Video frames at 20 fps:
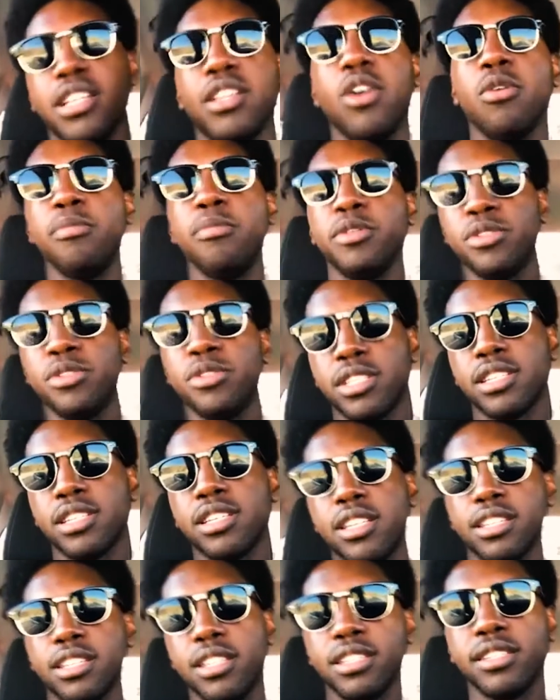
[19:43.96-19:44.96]
whole music
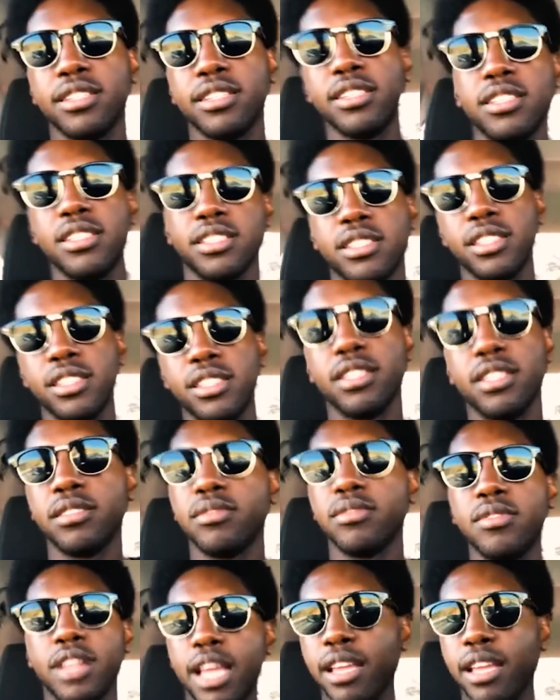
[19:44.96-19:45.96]

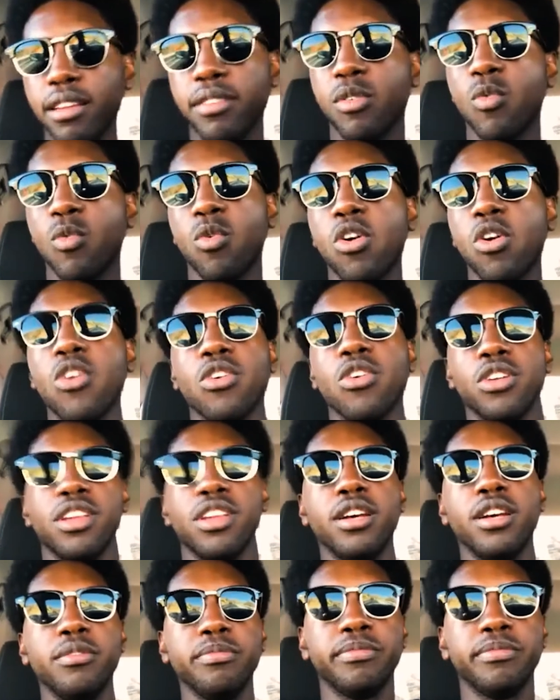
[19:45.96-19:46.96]
like world, you
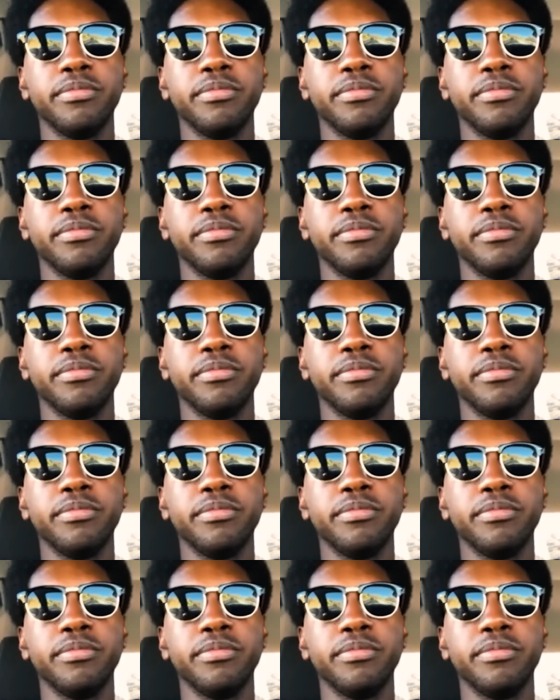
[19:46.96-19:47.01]
know.